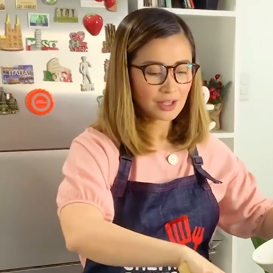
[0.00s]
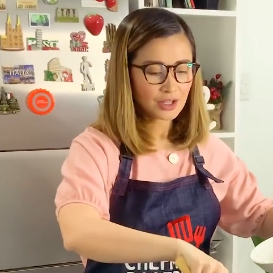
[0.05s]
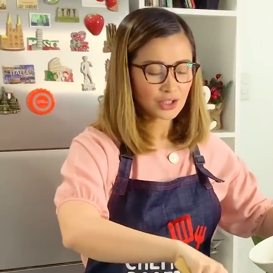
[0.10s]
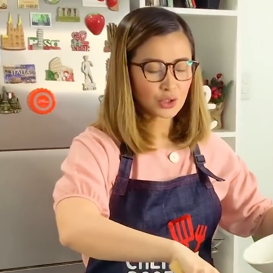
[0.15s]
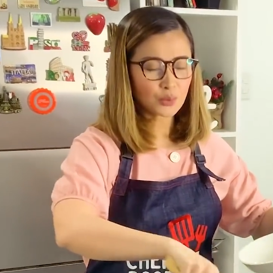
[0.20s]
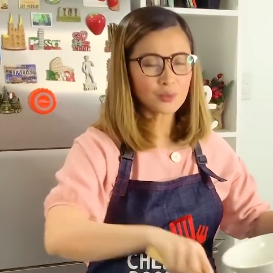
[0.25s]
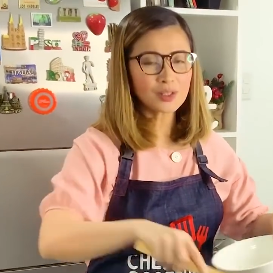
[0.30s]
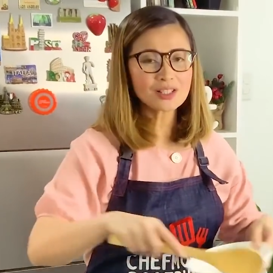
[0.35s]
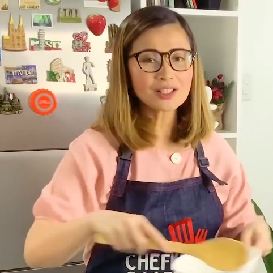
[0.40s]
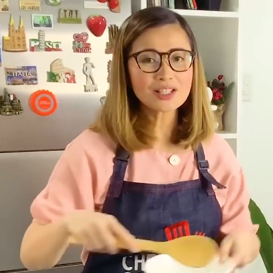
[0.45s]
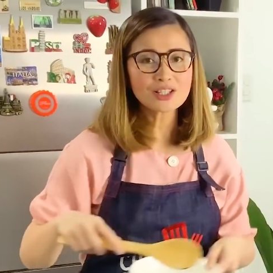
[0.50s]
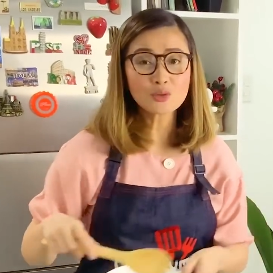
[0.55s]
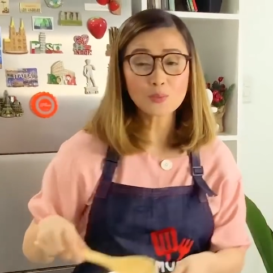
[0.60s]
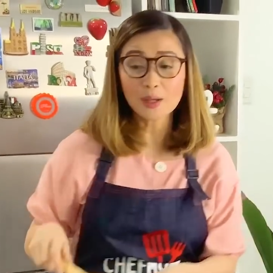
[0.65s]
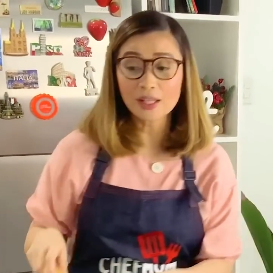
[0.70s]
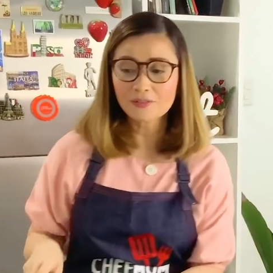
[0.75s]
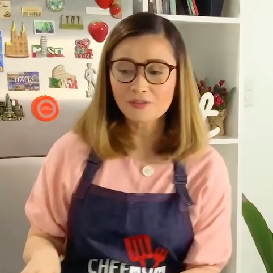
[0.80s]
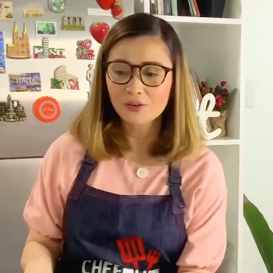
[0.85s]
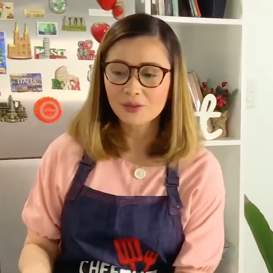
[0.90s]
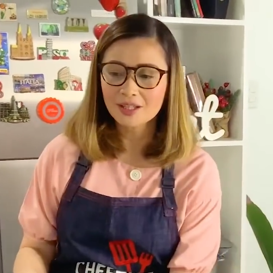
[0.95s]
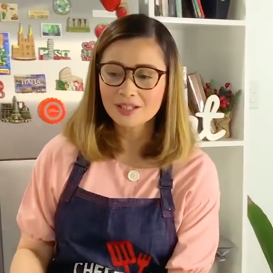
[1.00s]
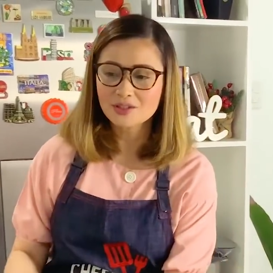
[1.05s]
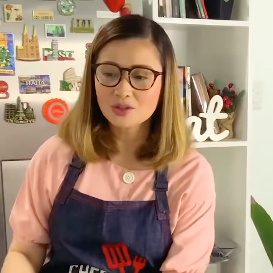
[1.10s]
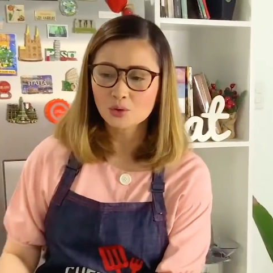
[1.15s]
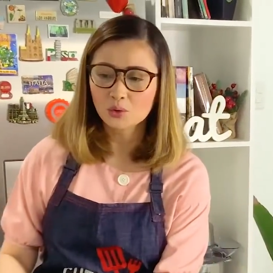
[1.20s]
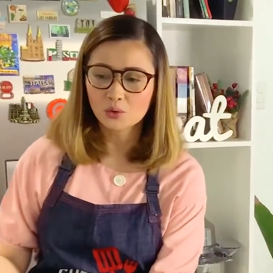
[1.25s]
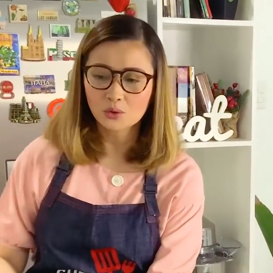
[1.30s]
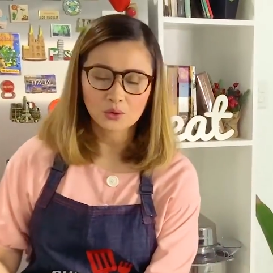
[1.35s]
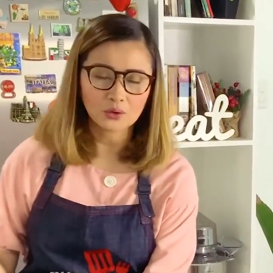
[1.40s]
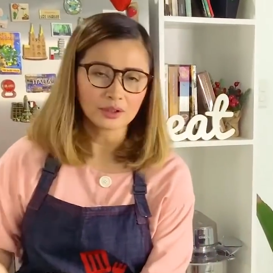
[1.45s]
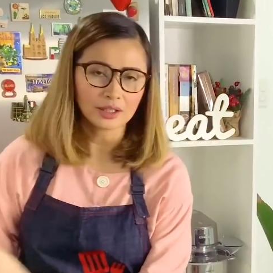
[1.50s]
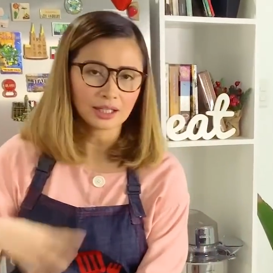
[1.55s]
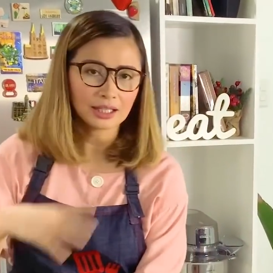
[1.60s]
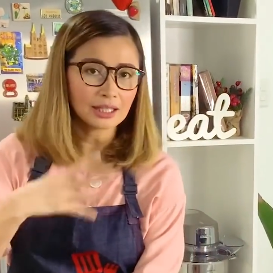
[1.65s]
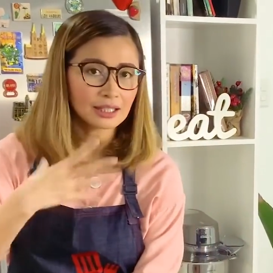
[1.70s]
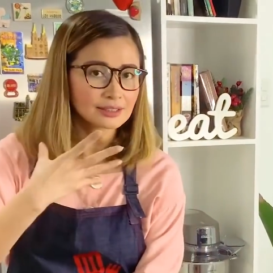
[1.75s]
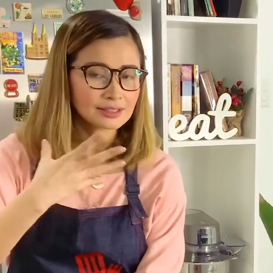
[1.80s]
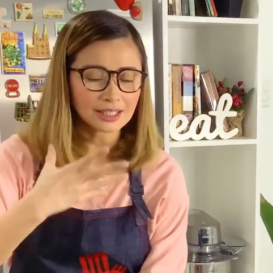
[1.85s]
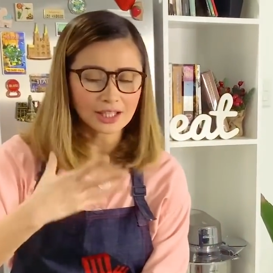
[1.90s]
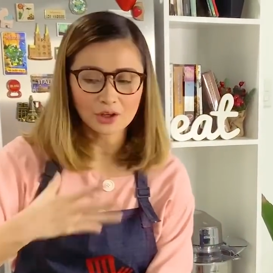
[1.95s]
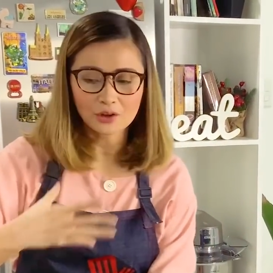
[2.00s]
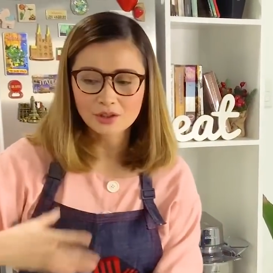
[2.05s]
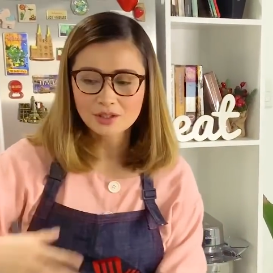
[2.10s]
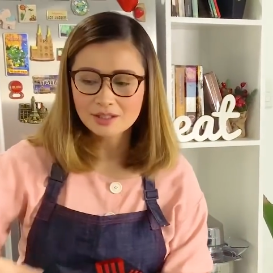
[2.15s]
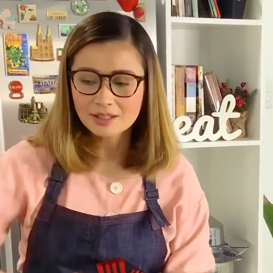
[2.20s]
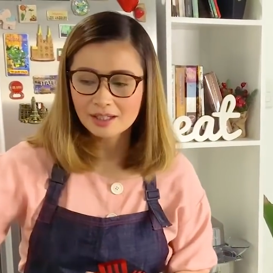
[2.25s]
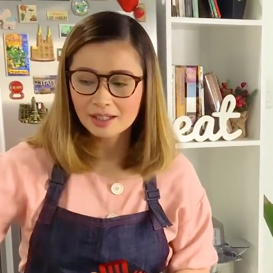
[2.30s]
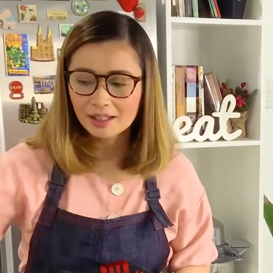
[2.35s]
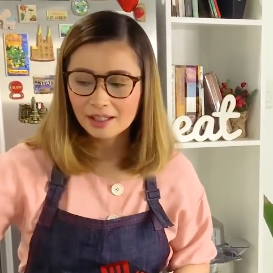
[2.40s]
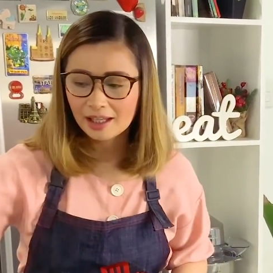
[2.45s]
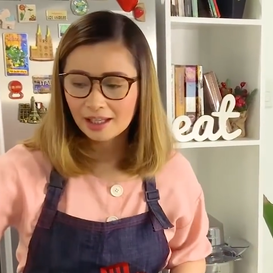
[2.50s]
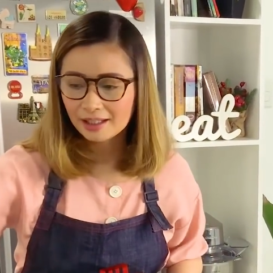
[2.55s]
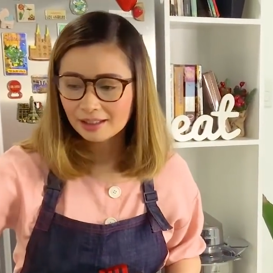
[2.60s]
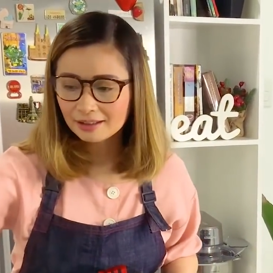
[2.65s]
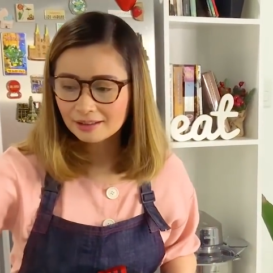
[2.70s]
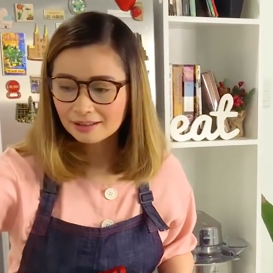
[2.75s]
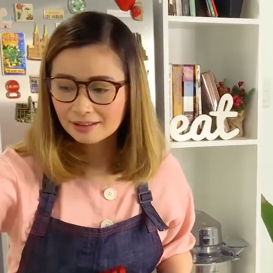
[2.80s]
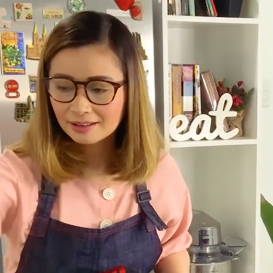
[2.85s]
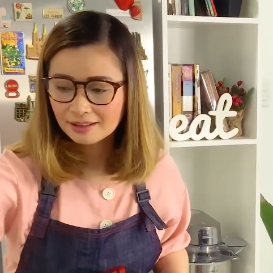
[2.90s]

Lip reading: So we'll just wait for this to cook. Ilang seconds lang yan.